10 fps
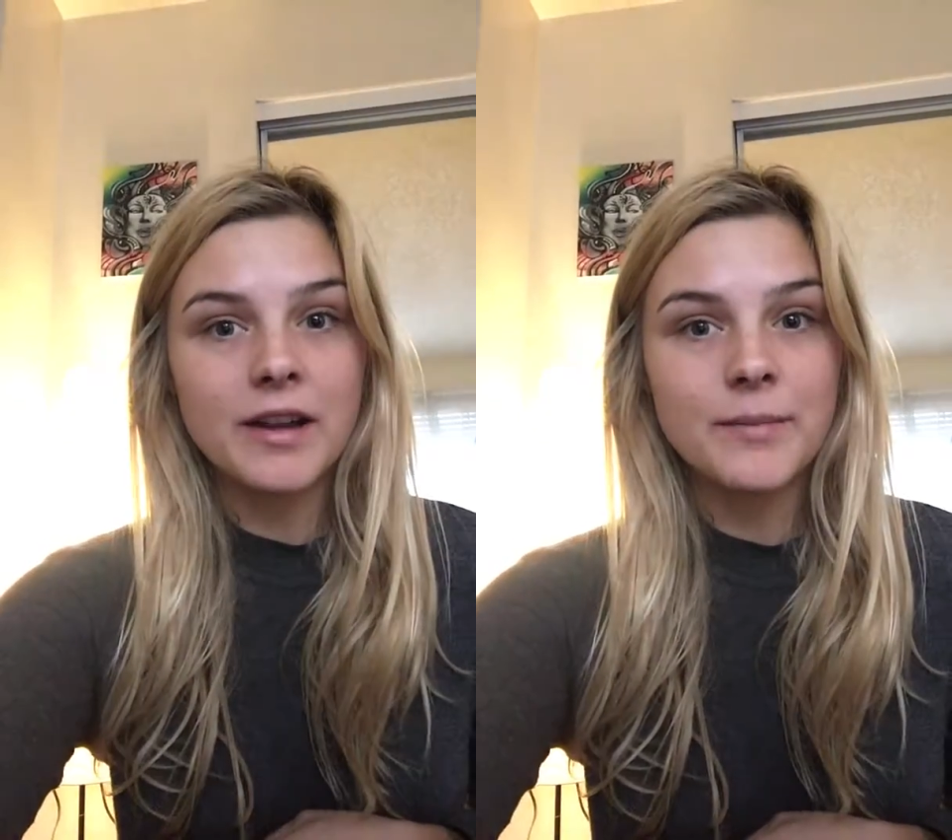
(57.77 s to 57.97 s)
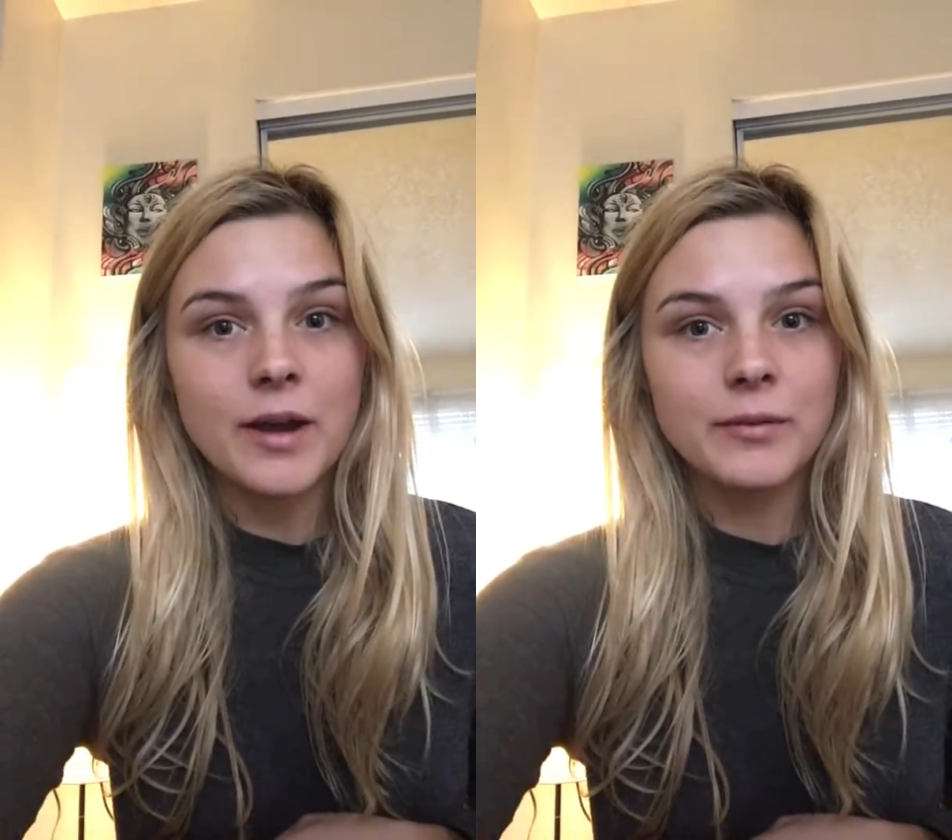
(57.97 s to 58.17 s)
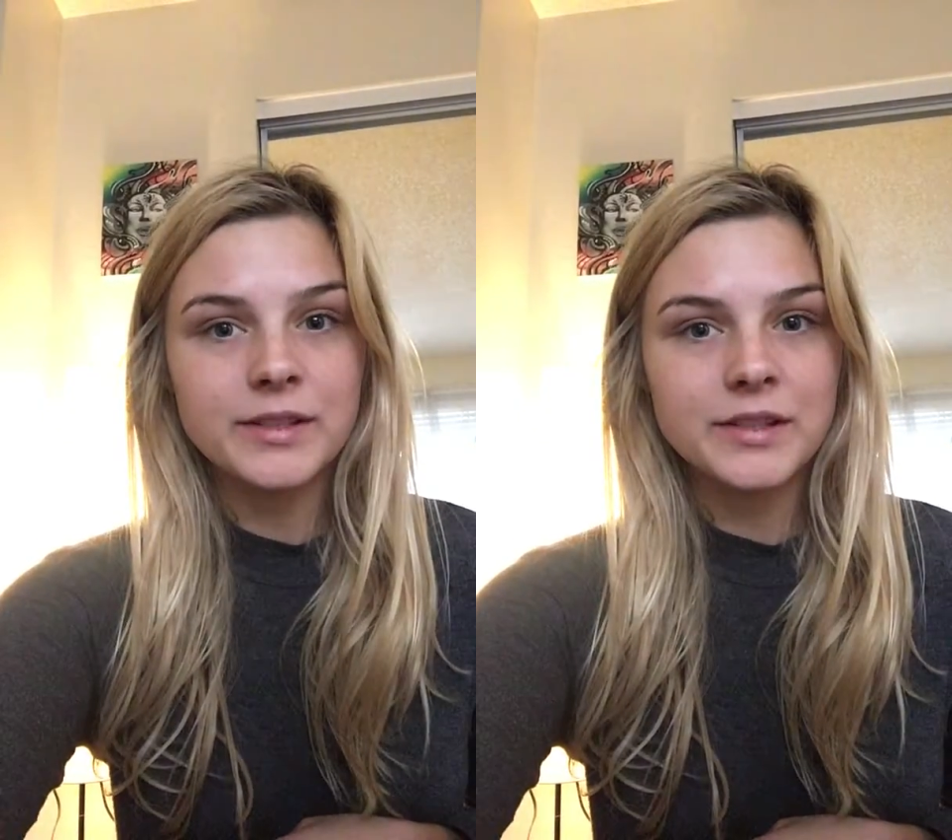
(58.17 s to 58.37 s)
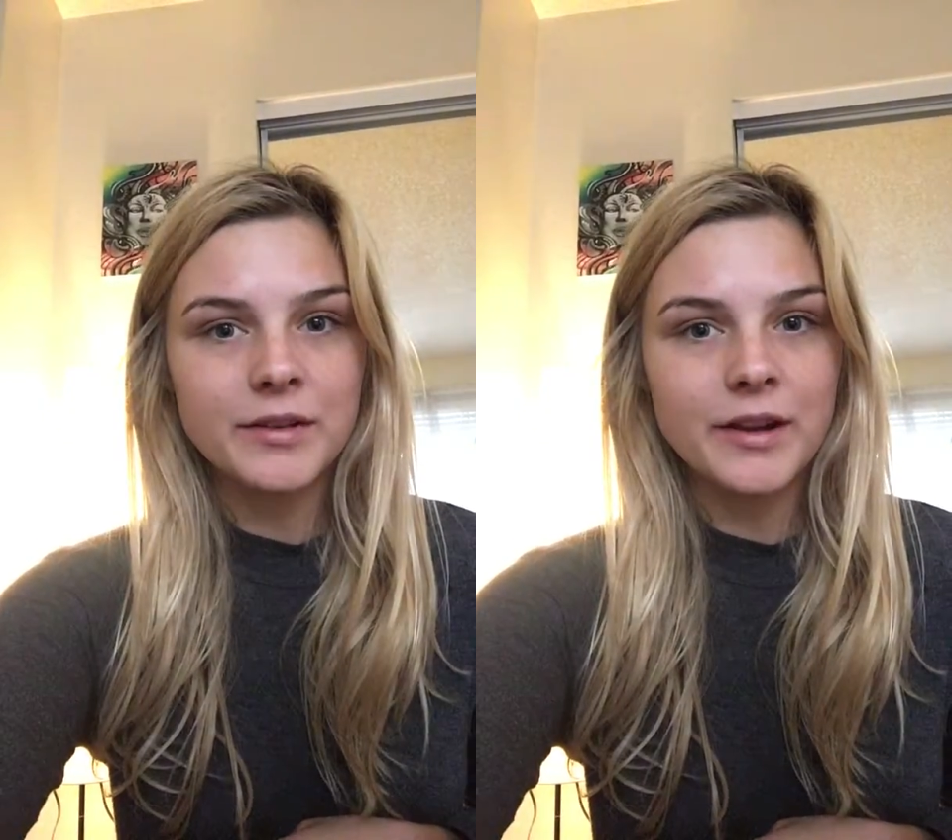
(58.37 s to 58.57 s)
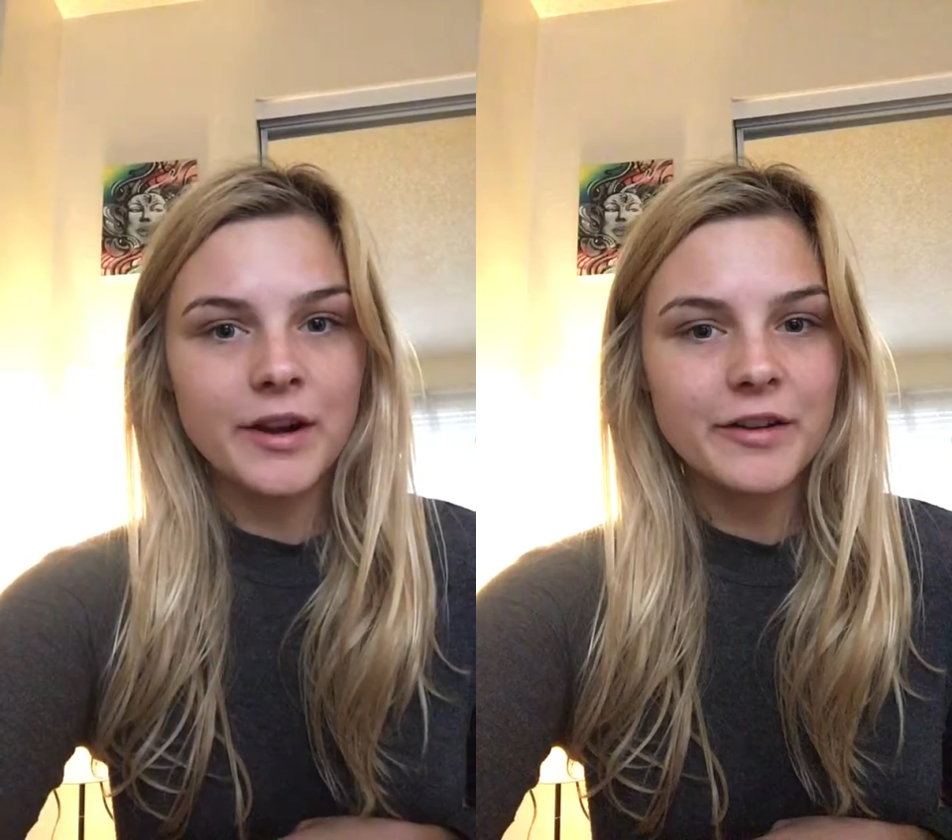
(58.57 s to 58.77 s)
about what's
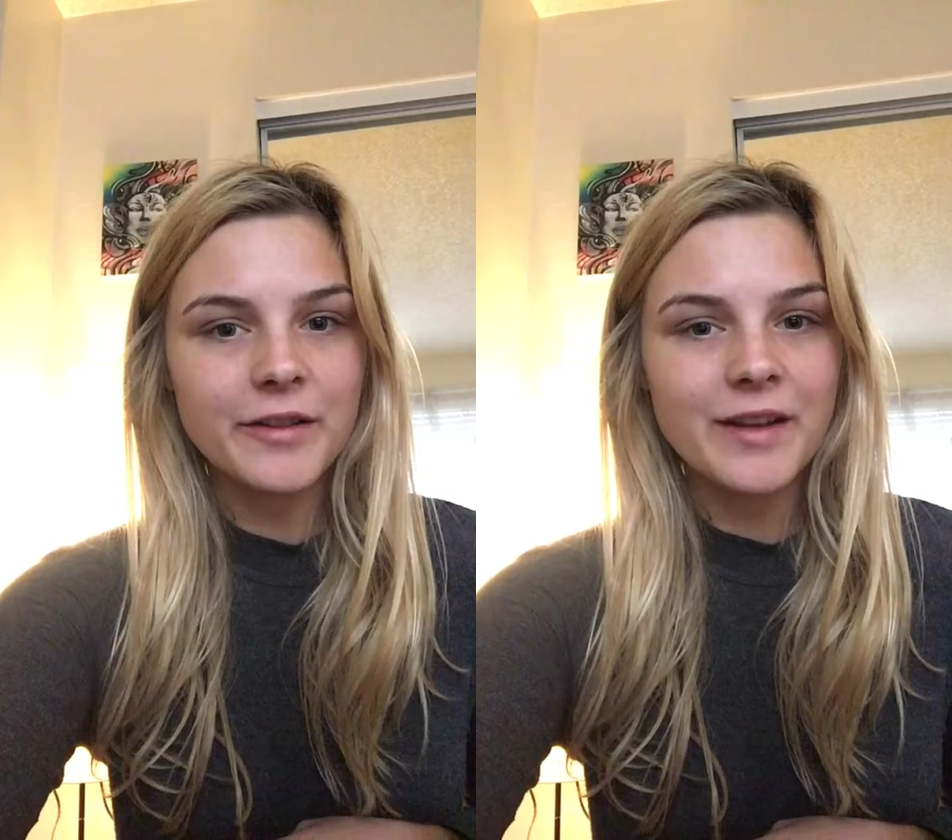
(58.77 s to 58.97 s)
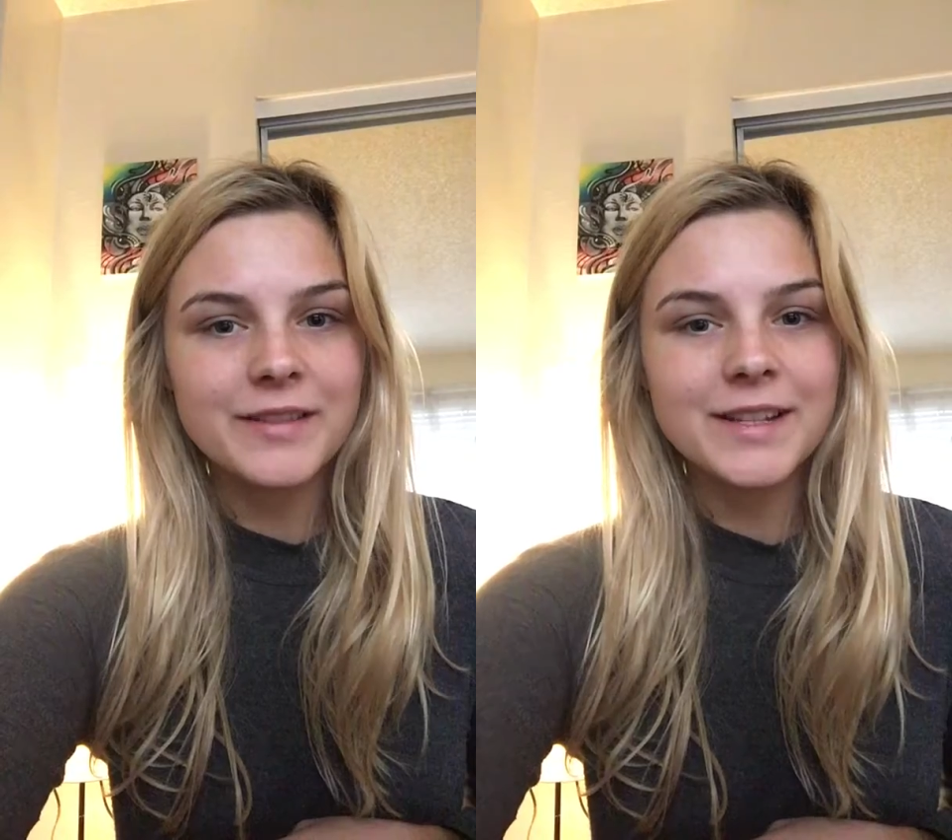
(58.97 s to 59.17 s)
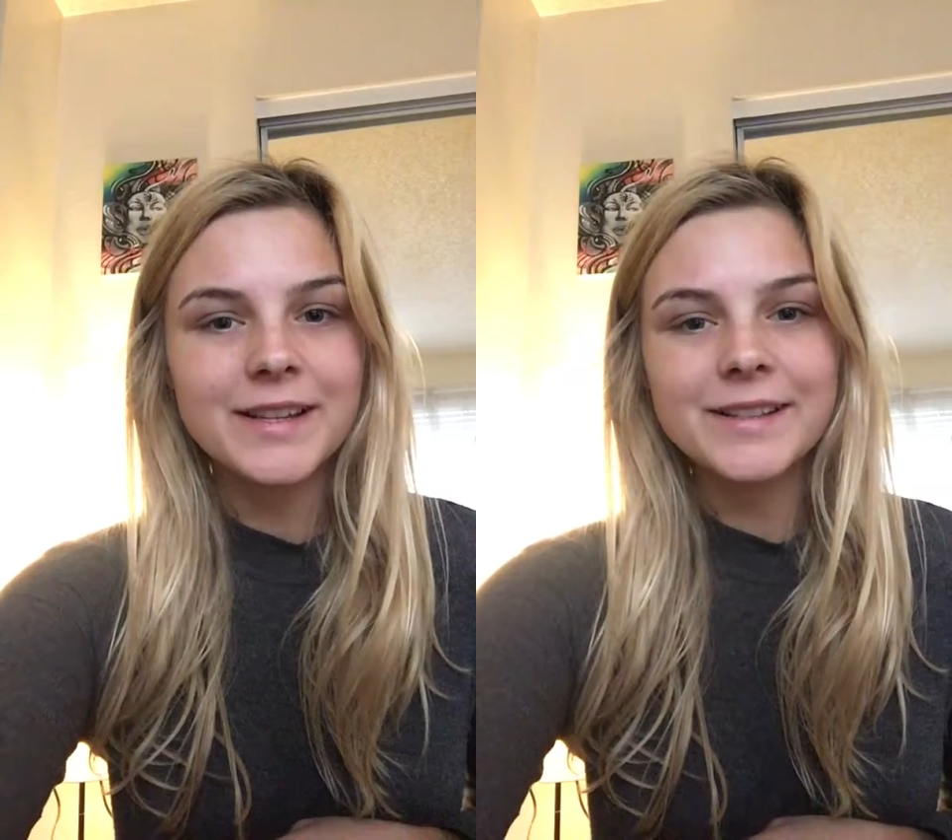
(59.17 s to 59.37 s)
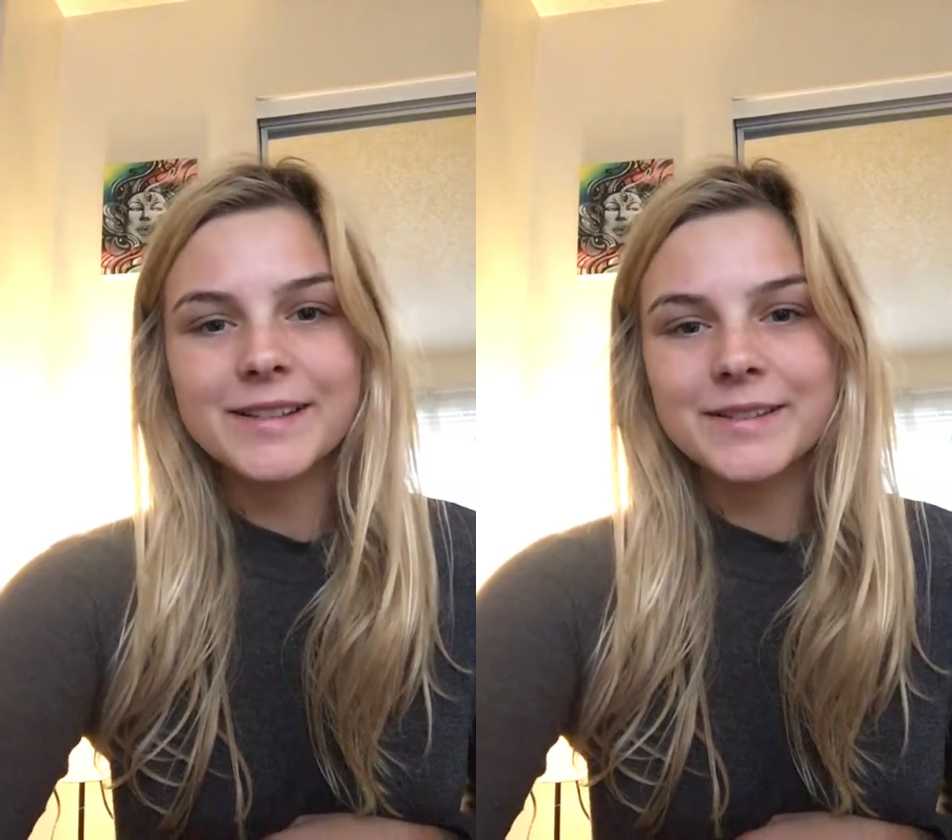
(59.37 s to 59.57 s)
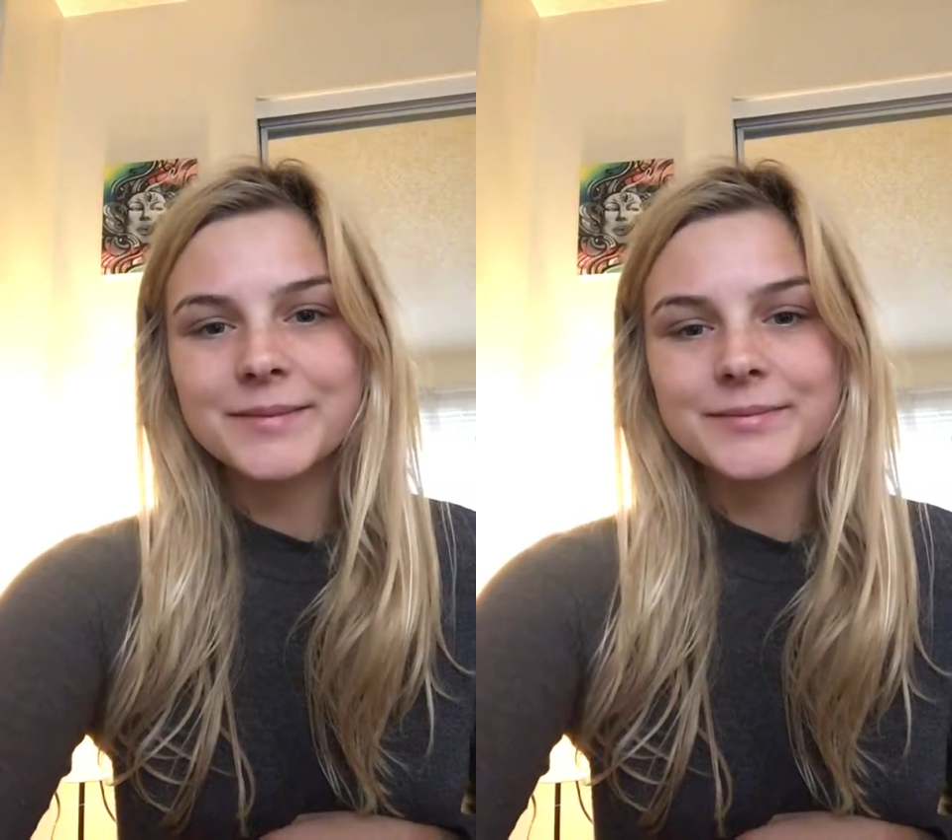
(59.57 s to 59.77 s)
going on around
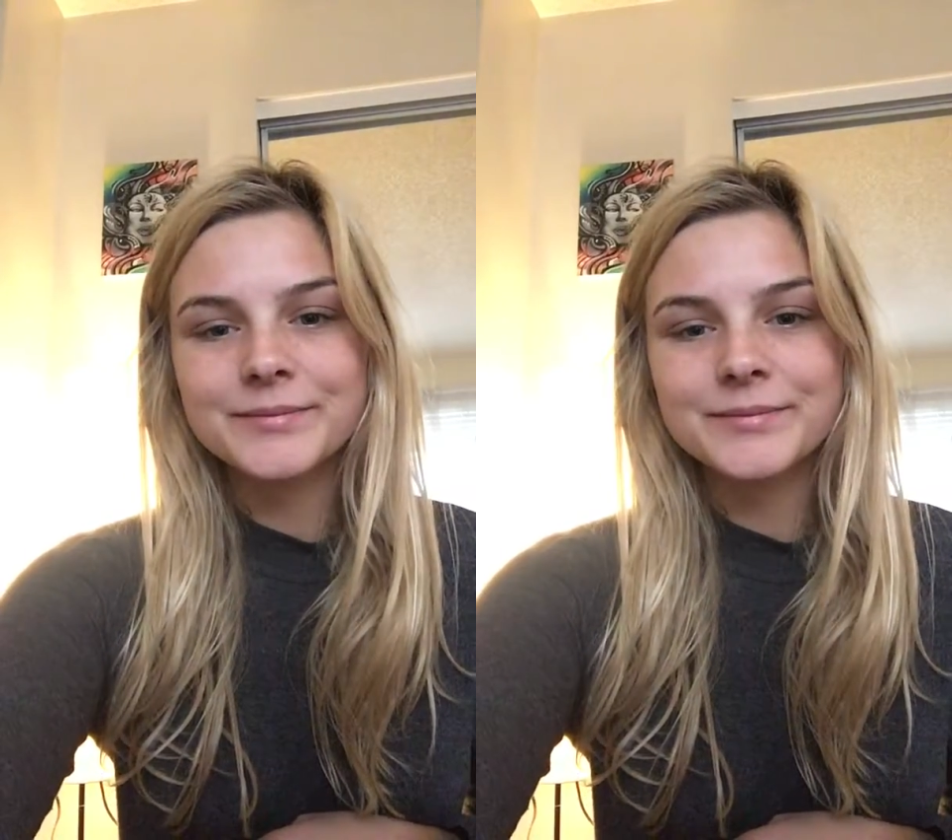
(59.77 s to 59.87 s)
us.